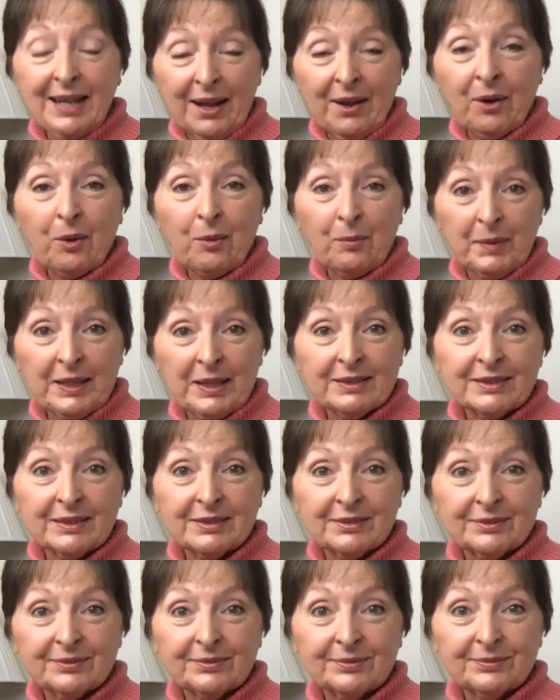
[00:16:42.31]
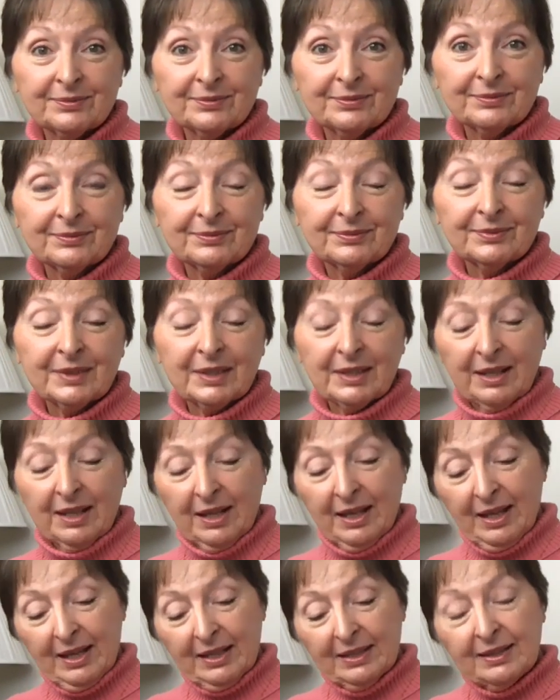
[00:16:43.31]
ailment.
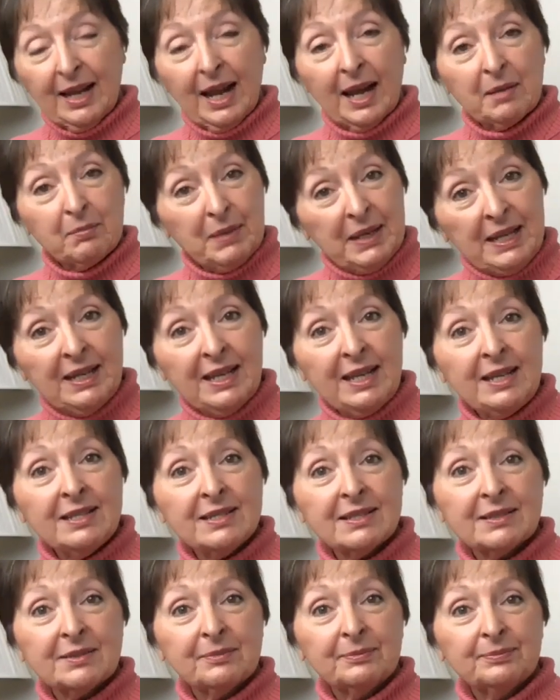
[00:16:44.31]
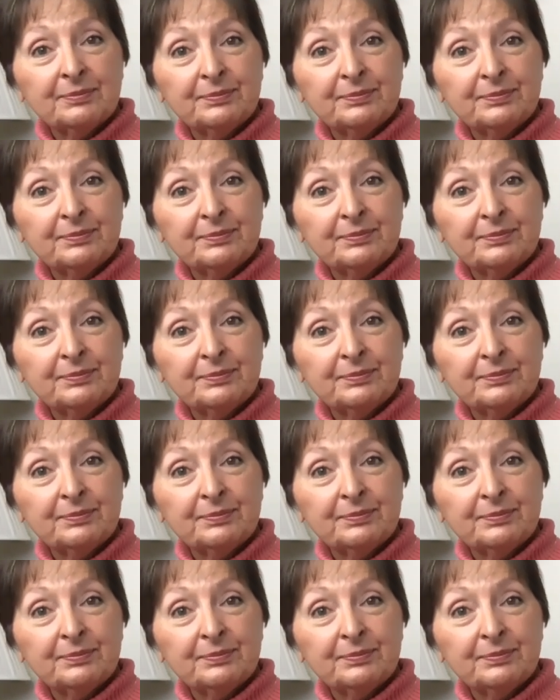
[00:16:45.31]
Diabetes,